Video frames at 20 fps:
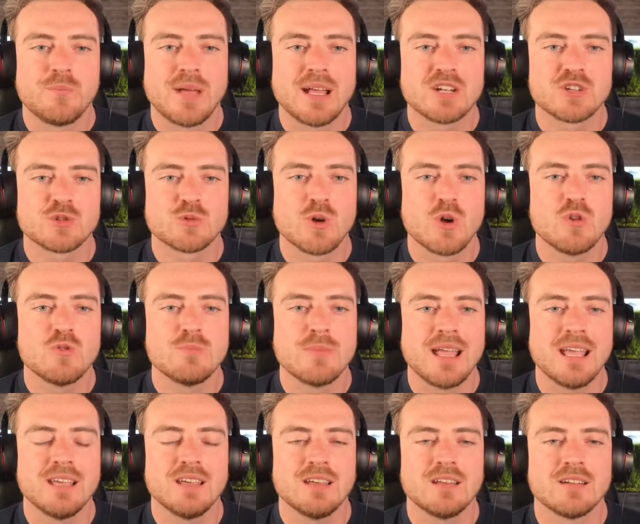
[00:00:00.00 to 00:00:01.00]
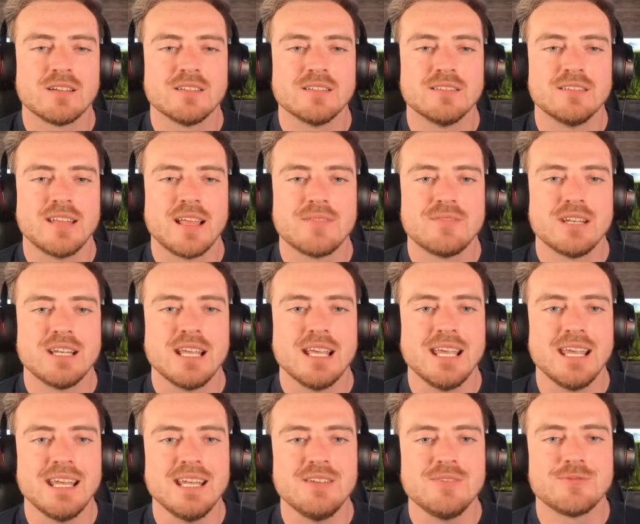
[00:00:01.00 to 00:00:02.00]
Petroman
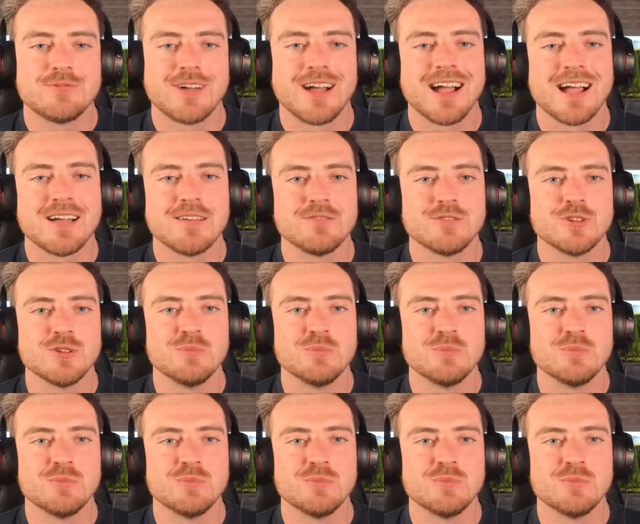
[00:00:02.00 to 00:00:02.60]
1185,